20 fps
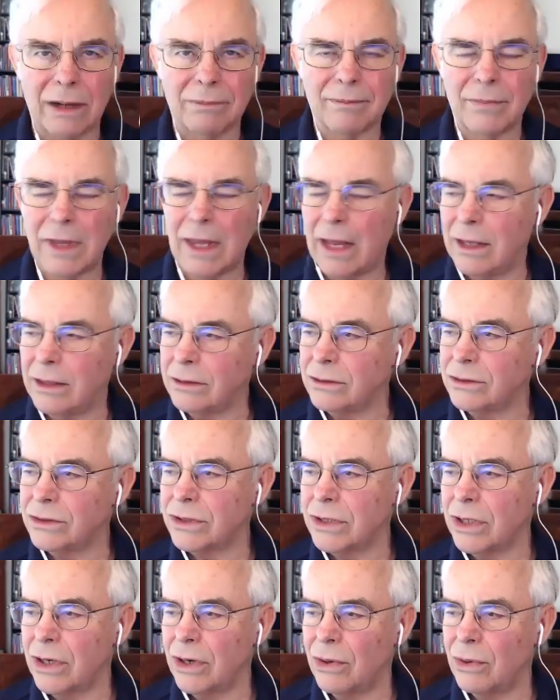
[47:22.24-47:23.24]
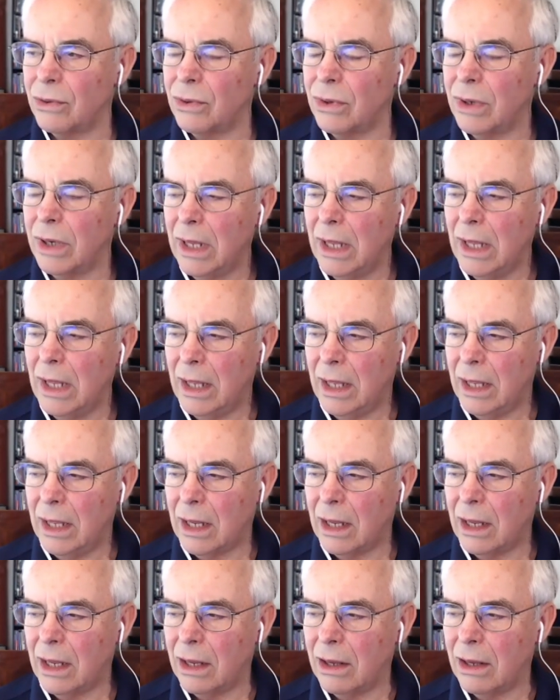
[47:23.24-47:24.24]
And so
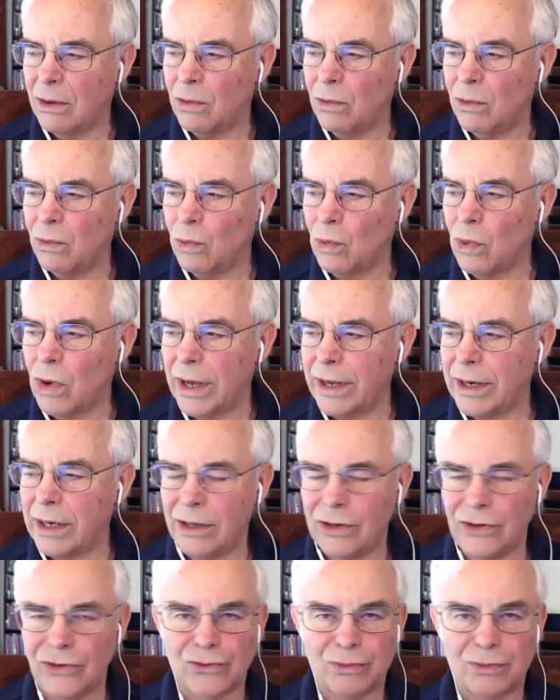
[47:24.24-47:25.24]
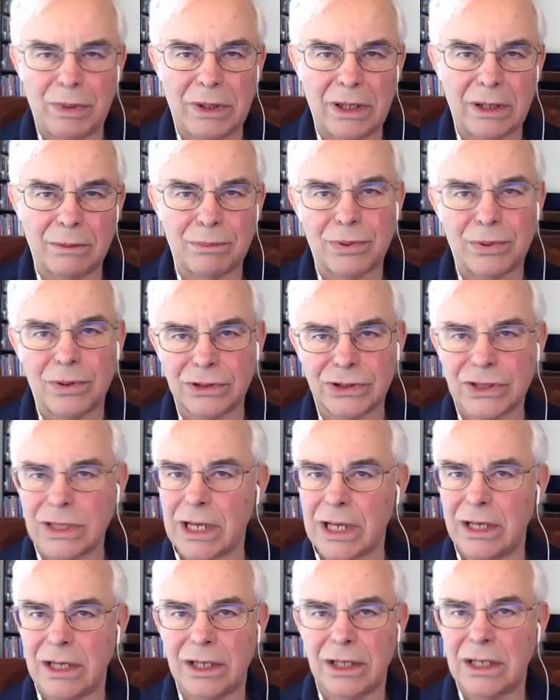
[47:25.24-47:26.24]
uh, what is being
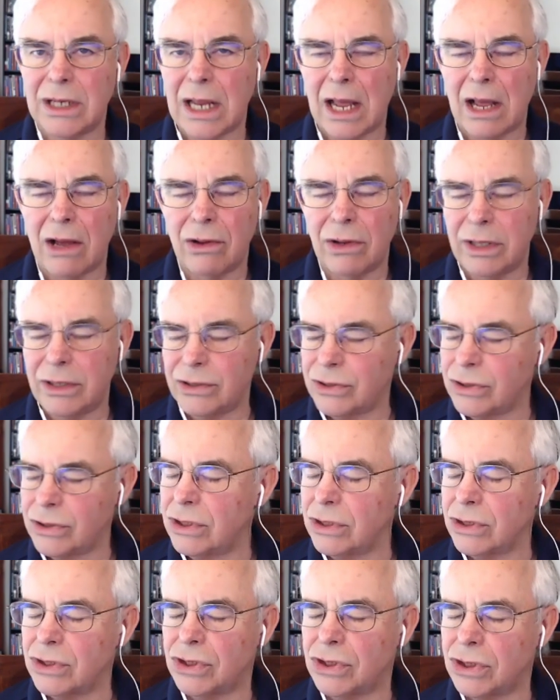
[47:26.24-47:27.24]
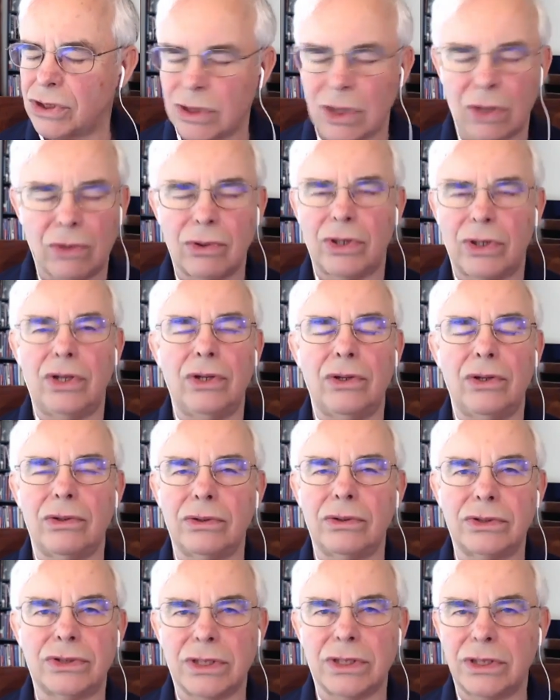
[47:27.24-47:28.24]
presented now is just so
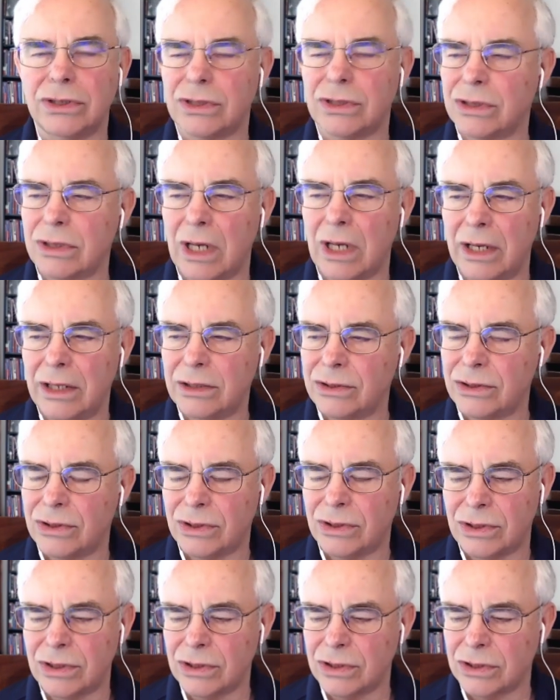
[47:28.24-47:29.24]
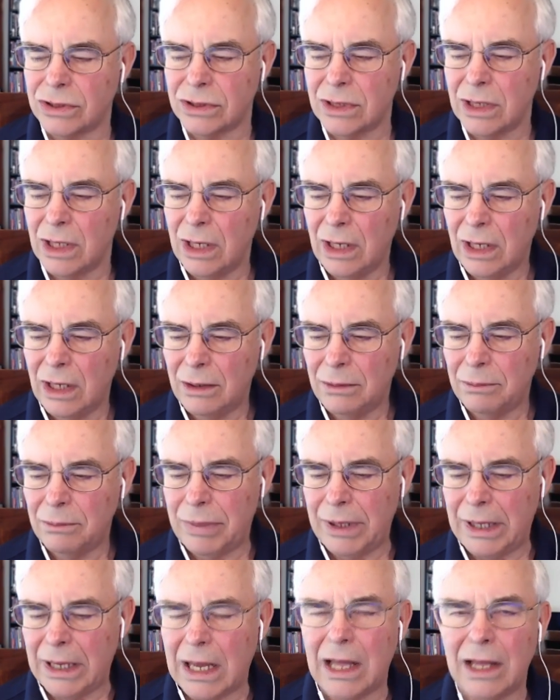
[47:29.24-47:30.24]
huge. It's, it's just
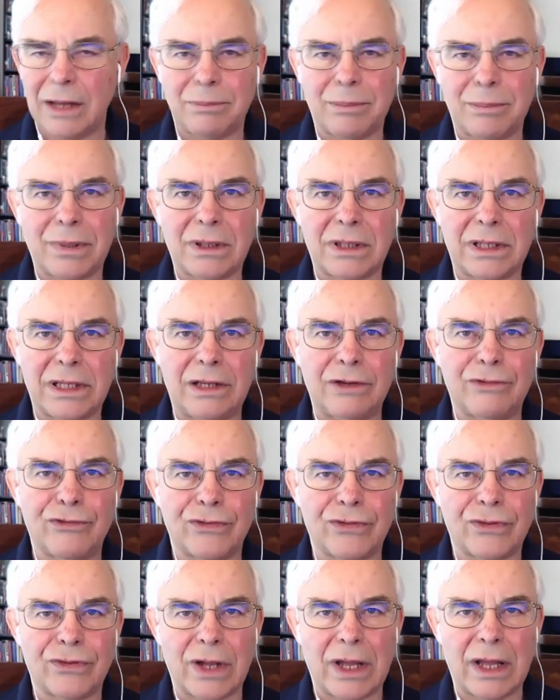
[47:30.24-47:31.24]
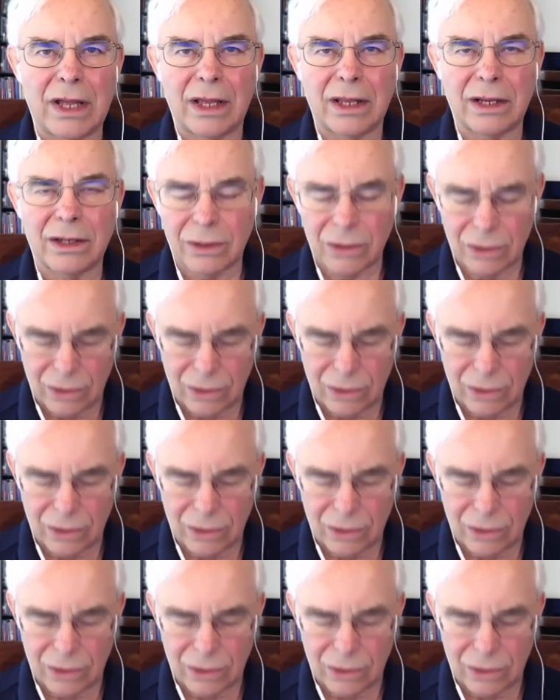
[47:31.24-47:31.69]
beyond belief. And